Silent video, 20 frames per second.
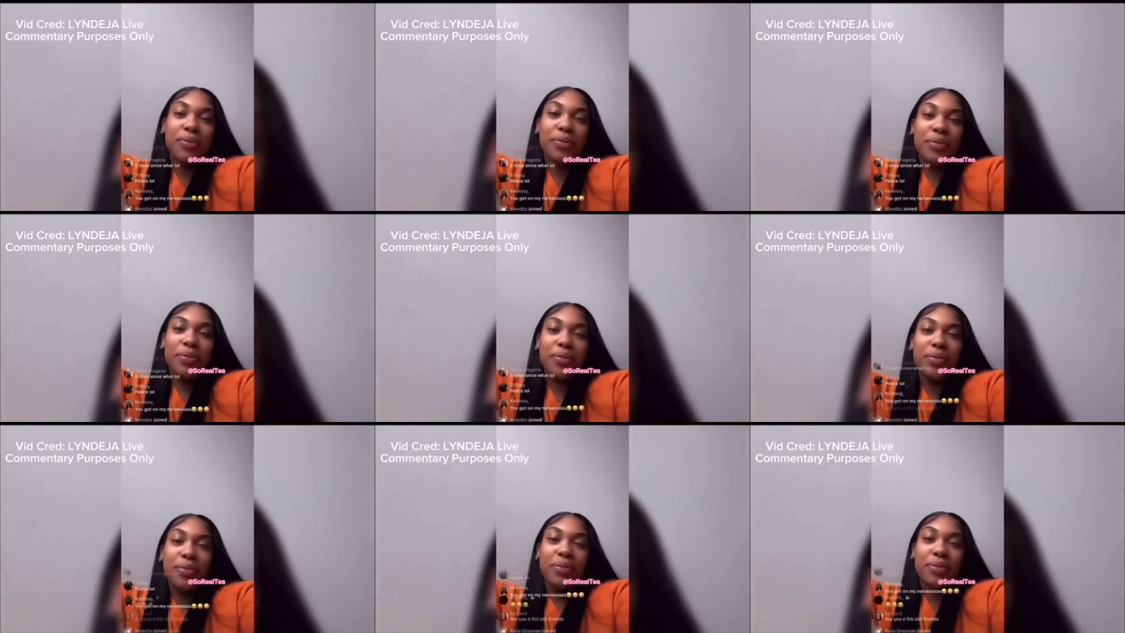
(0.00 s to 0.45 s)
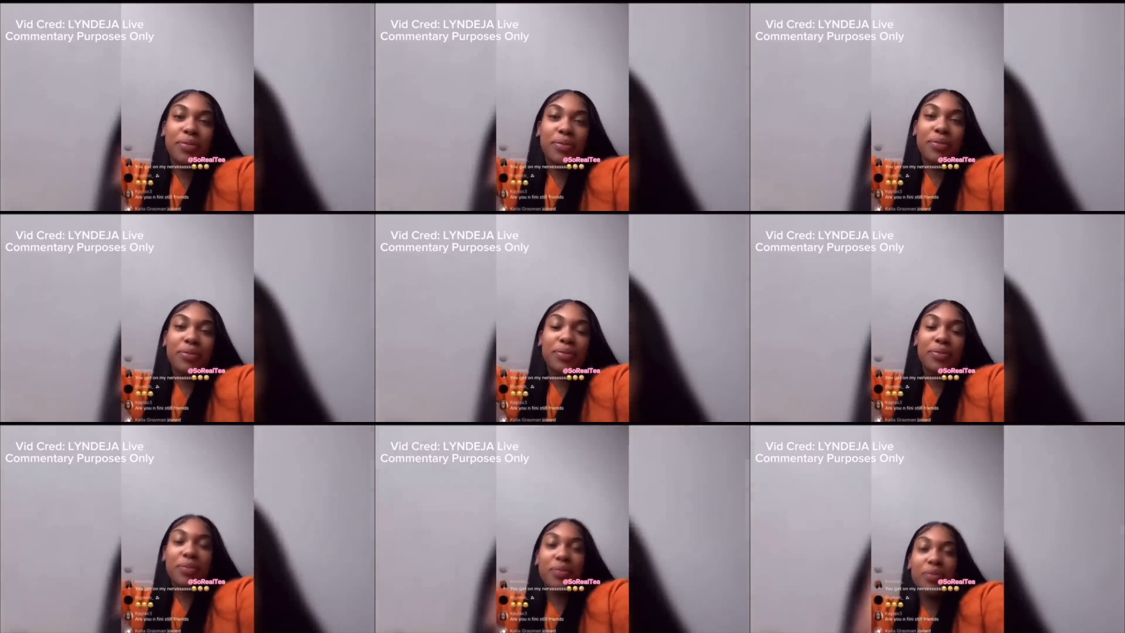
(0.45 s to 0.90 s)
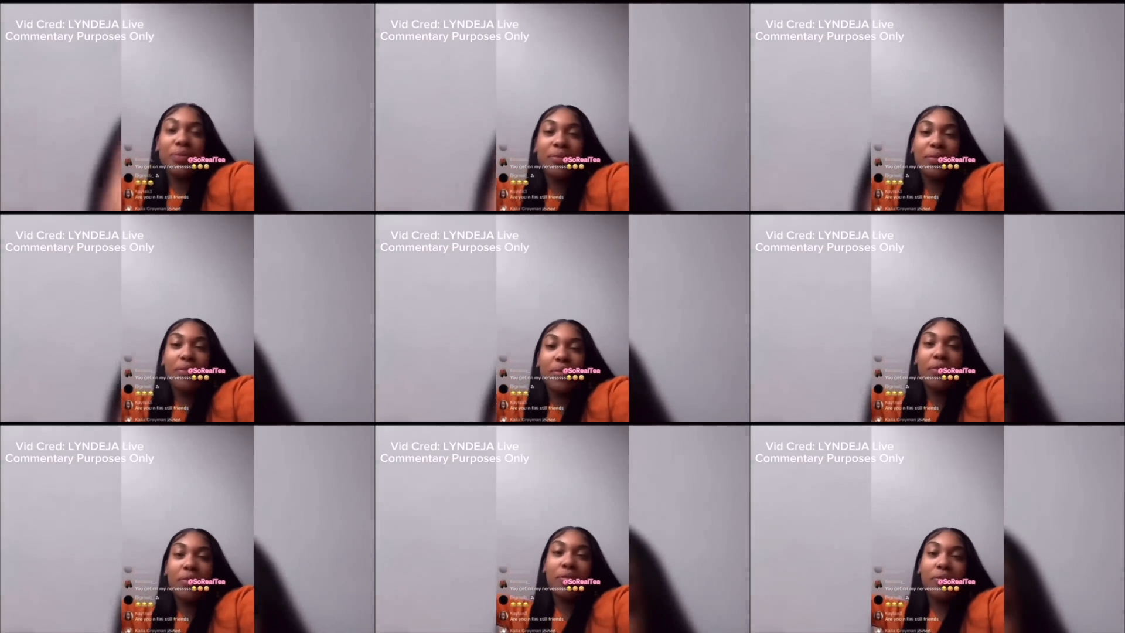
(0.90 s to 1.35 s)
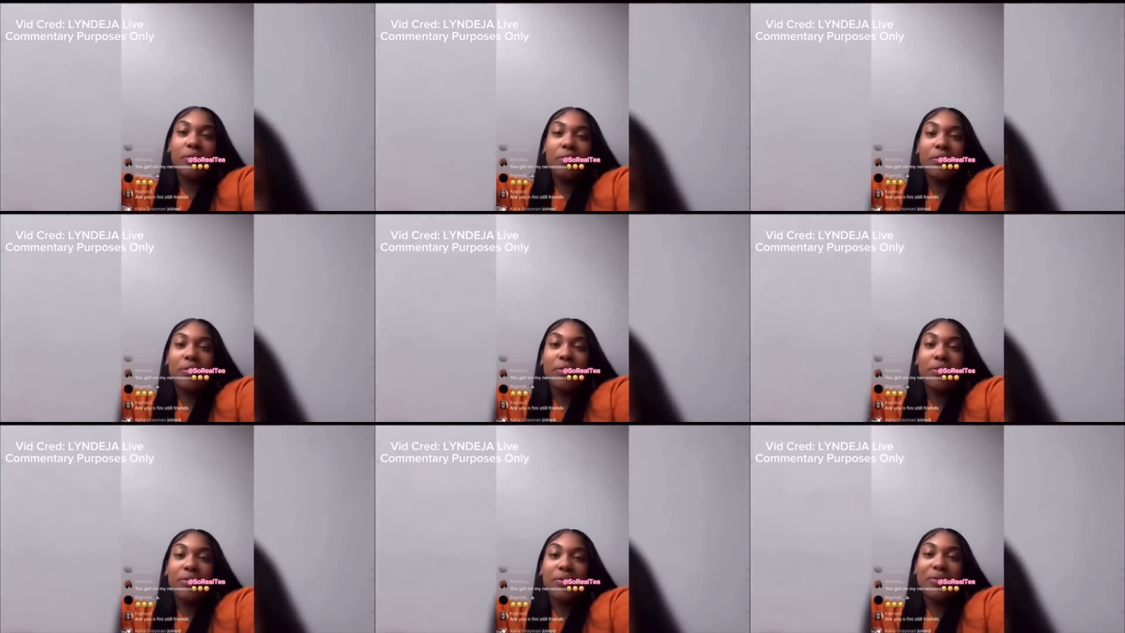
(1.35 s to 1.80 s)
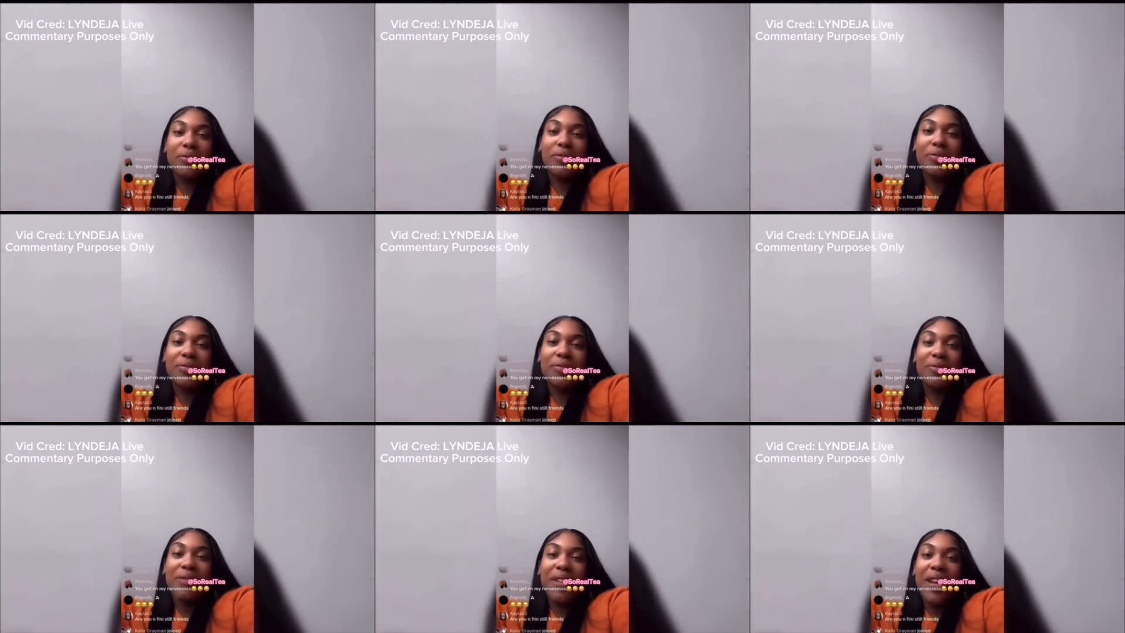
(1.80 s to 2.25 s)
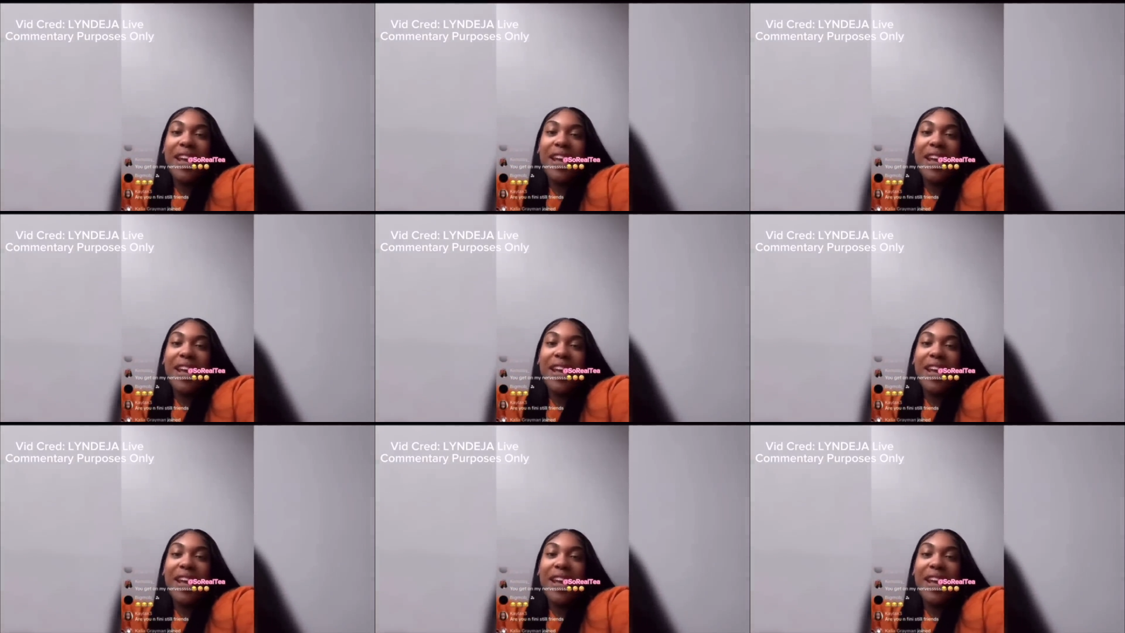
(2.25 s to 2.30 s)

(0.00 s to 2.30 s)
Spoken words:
No one is speaking in this clip.